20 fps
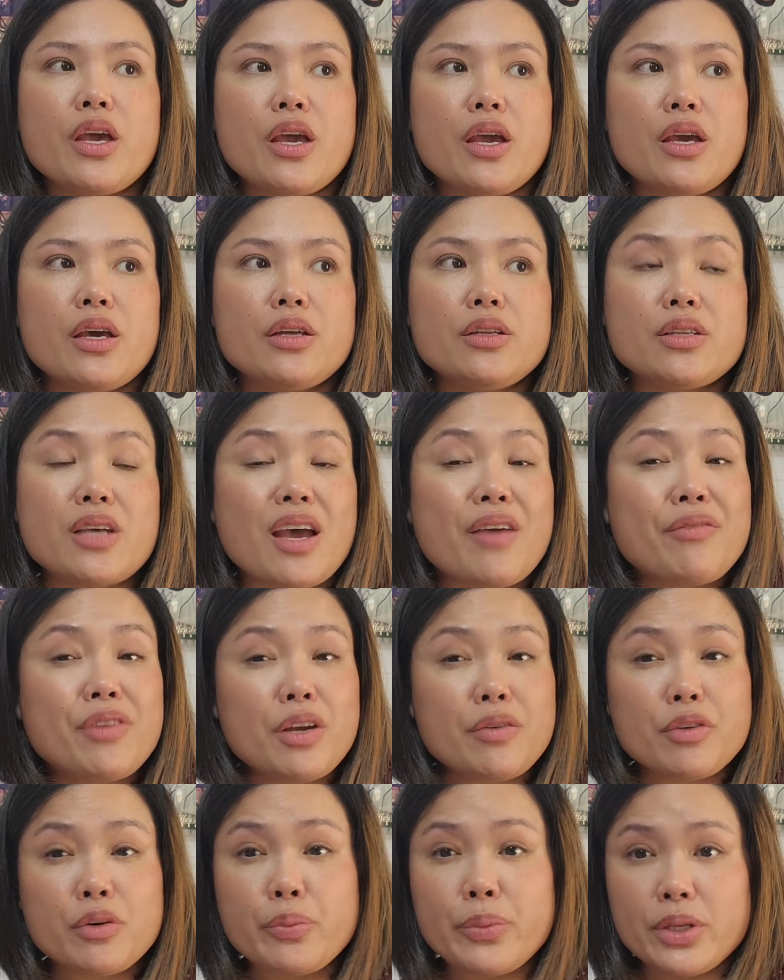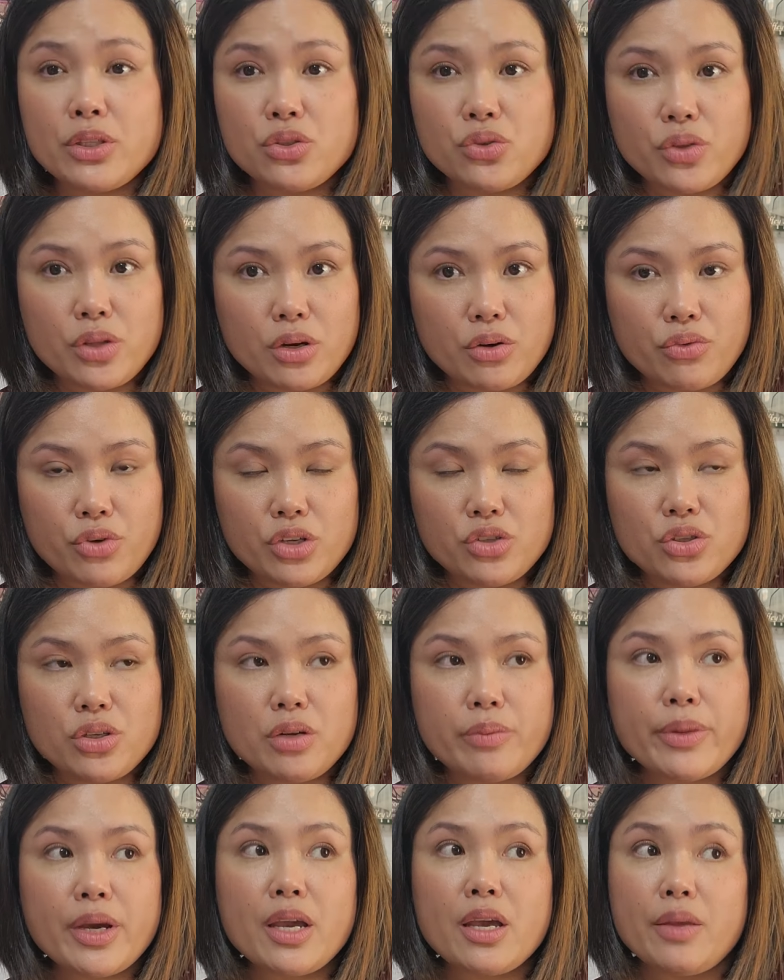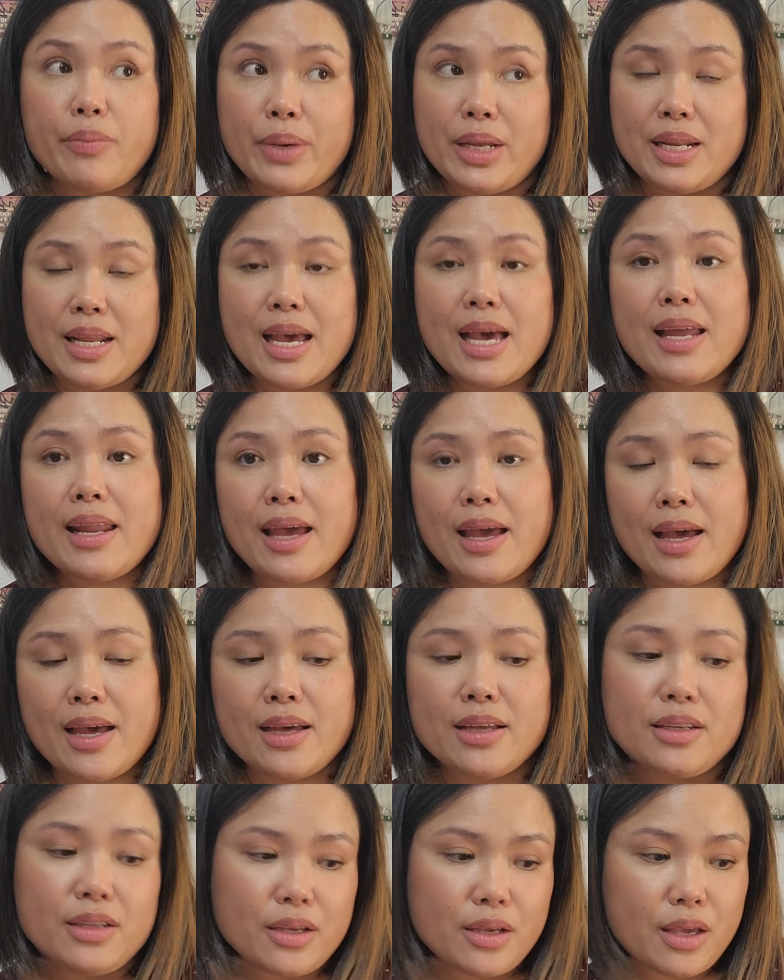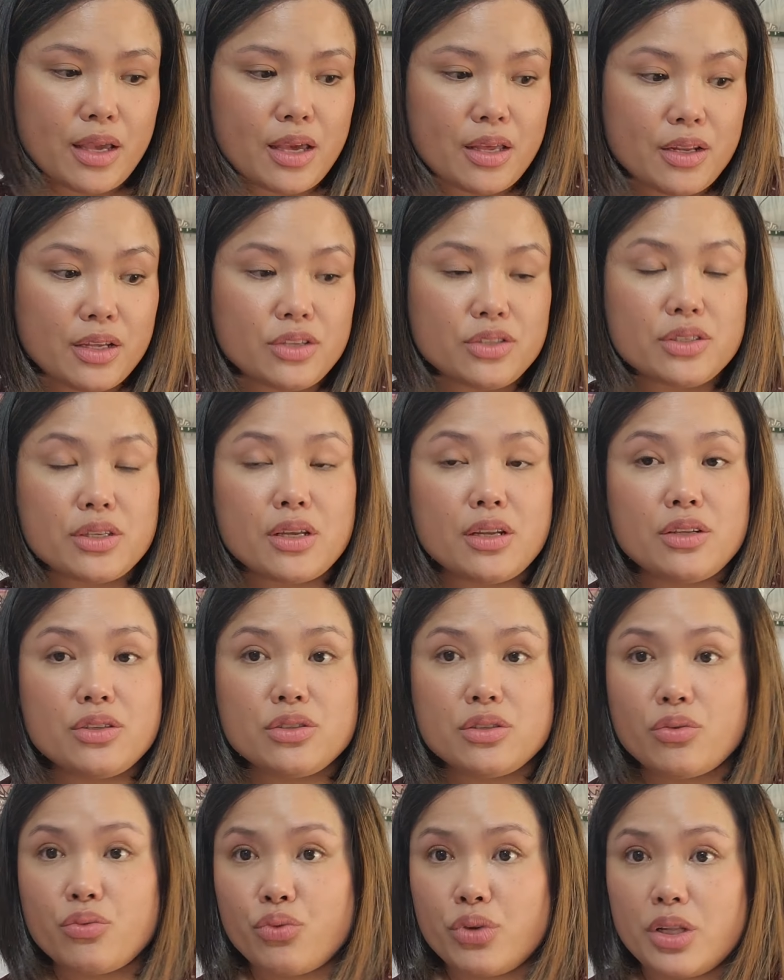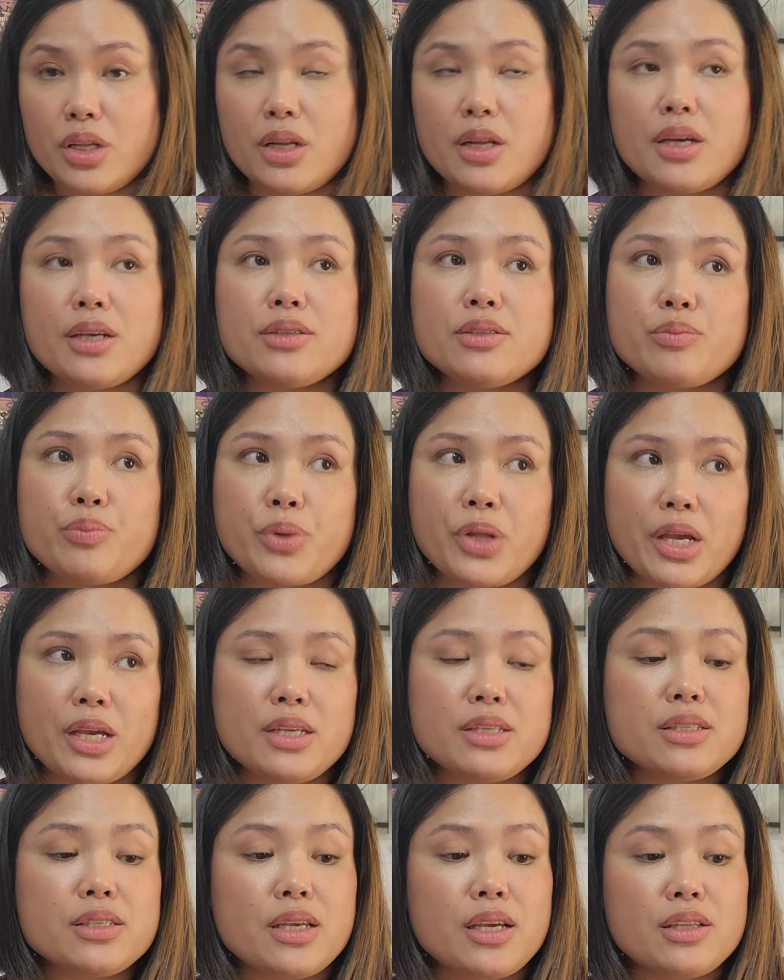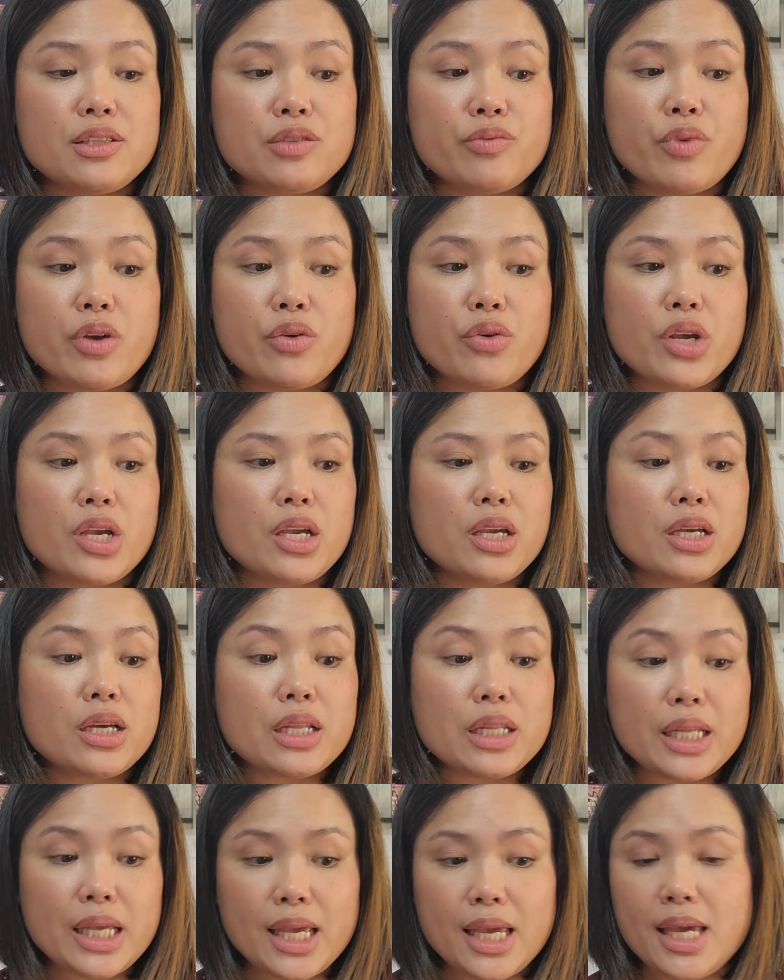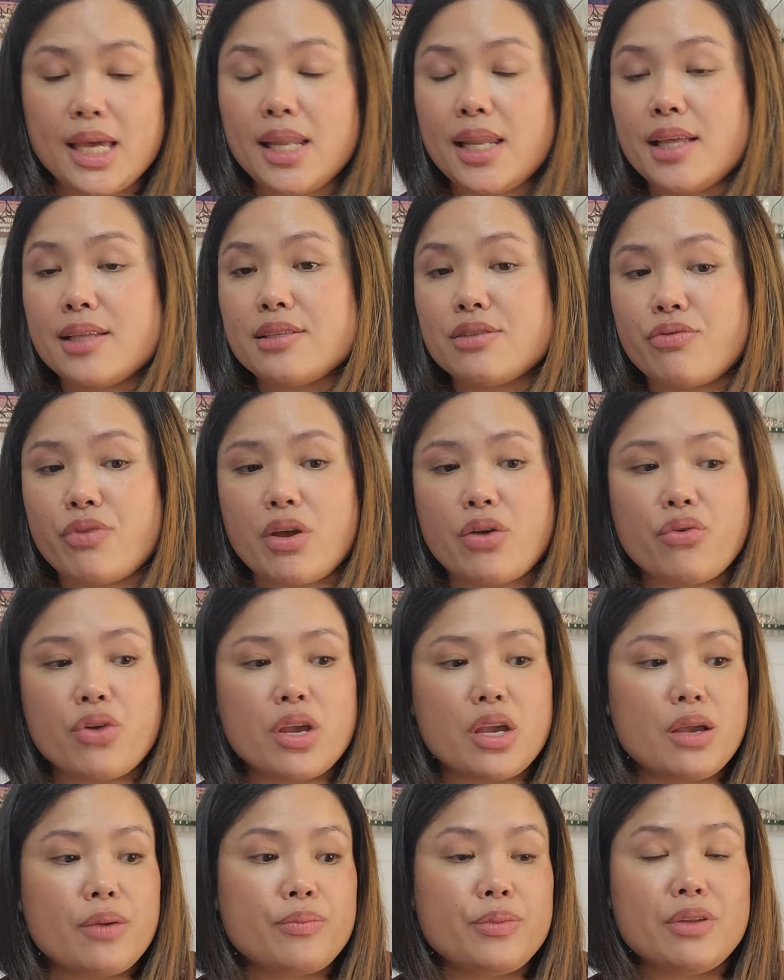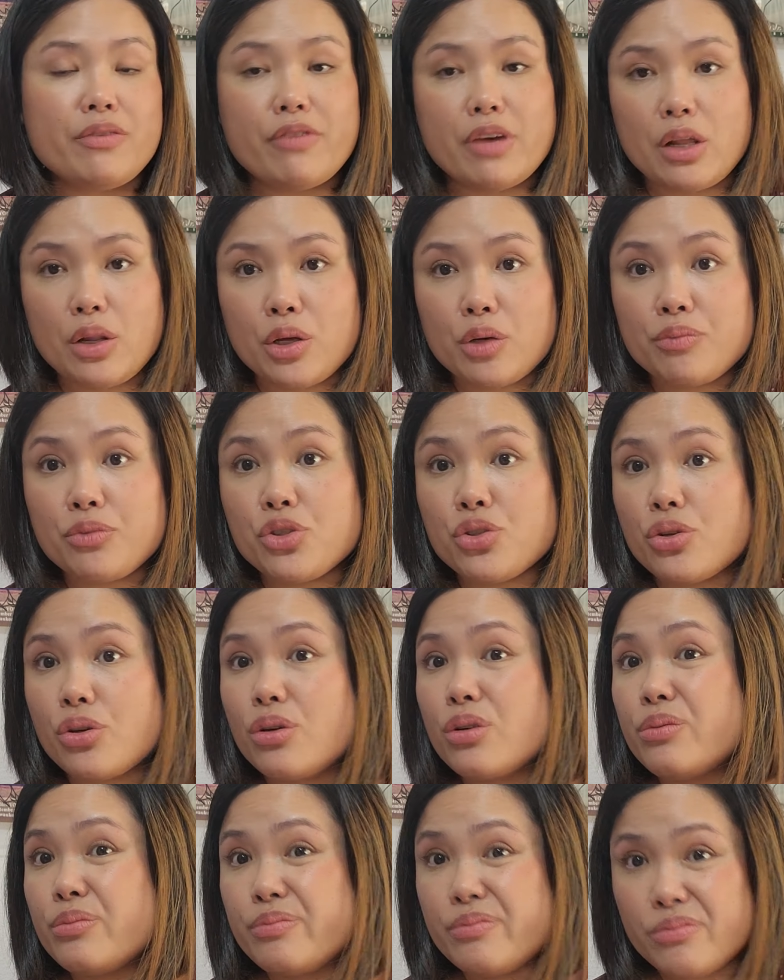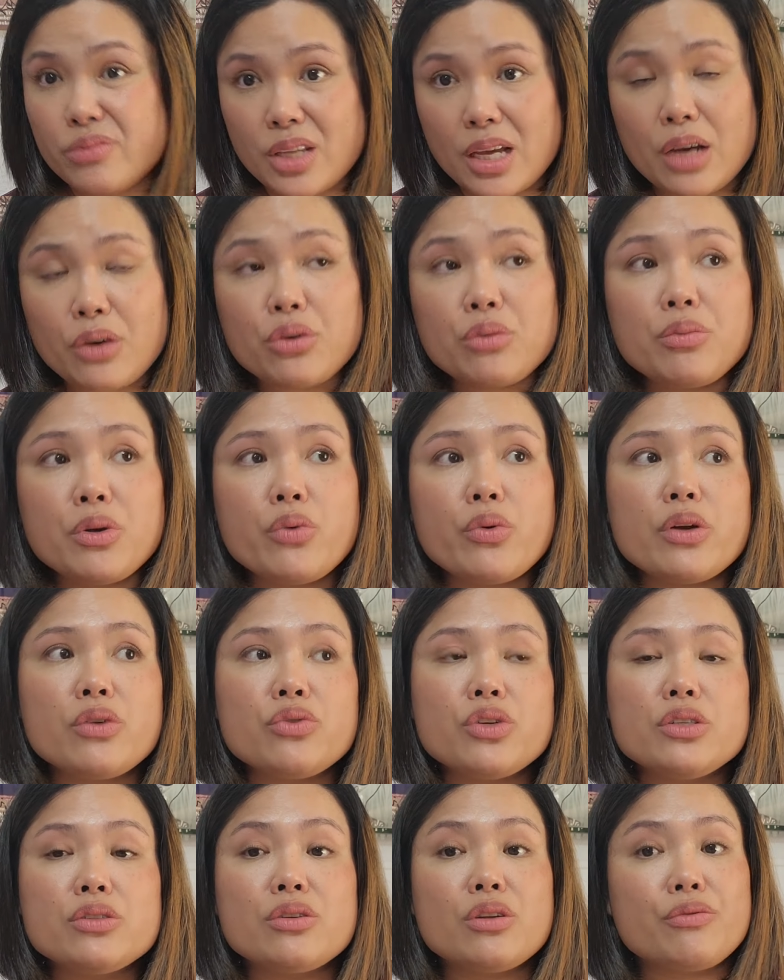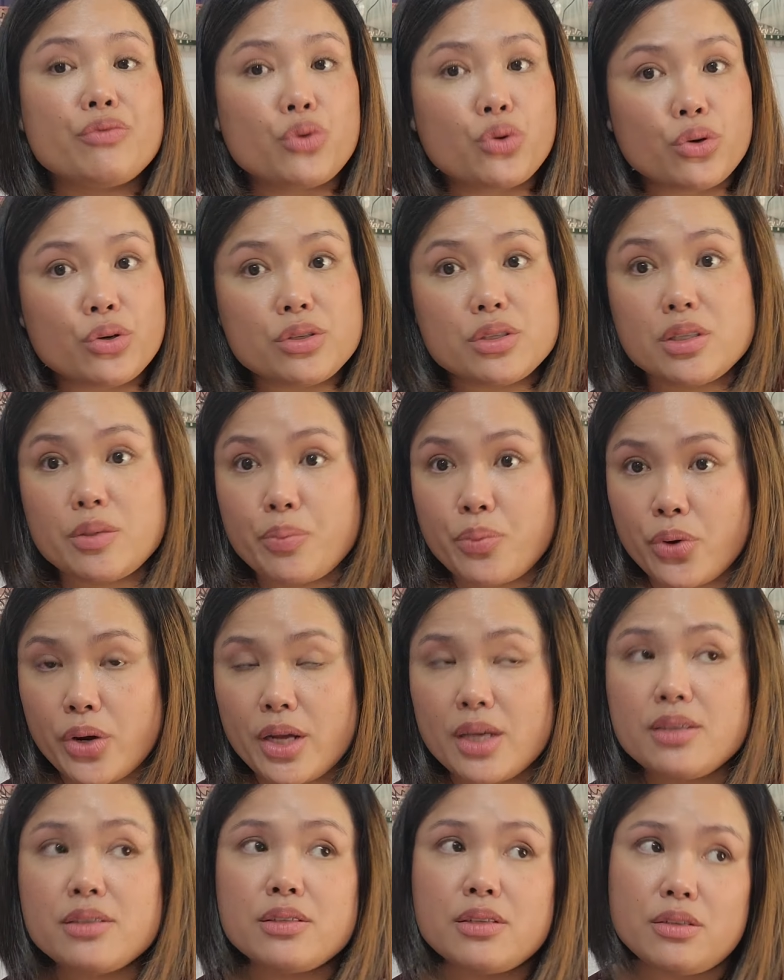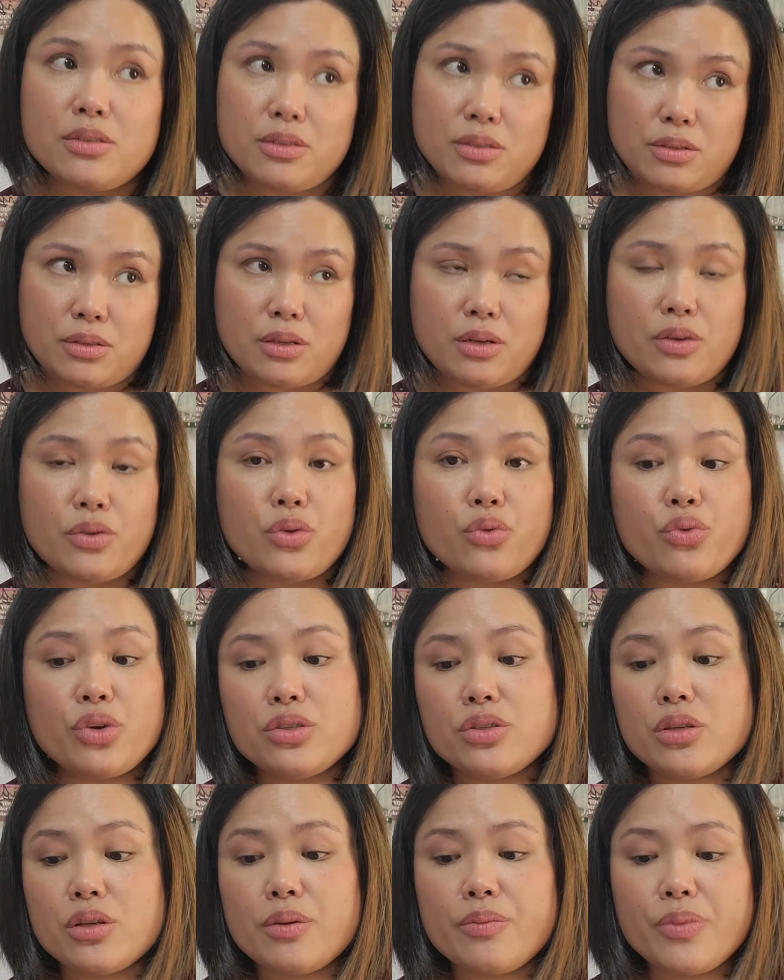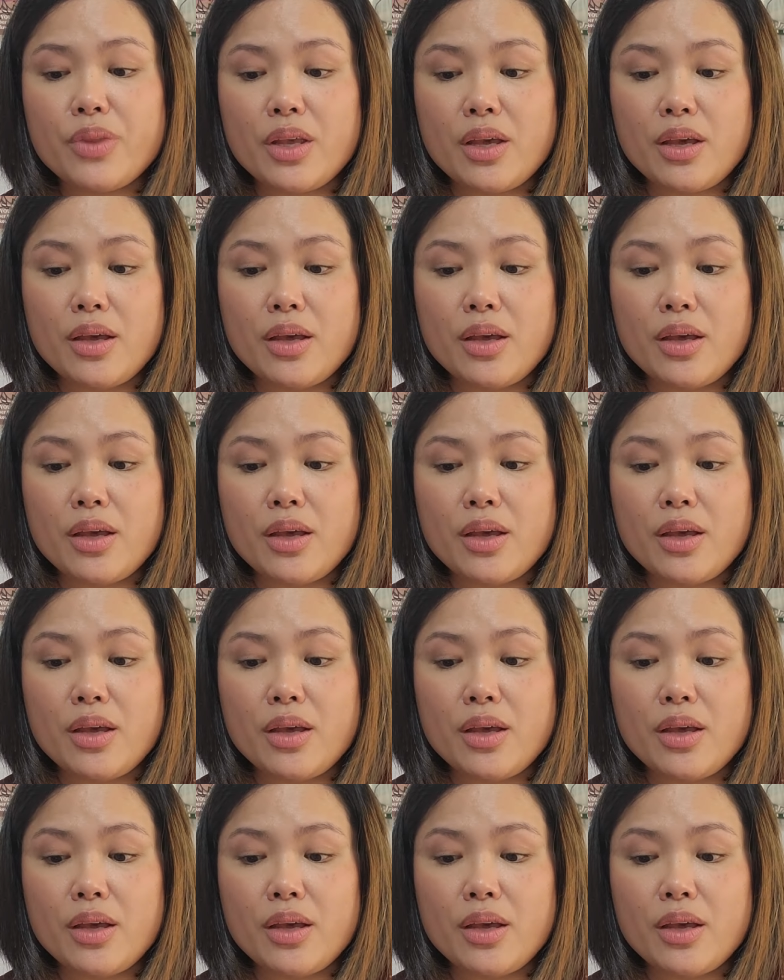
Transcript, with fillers: And I've never been to that region. My dad had, and he said it's a really nice place. It's very clean, it's very developed. So that could be one reason. Of course, the price is another reason.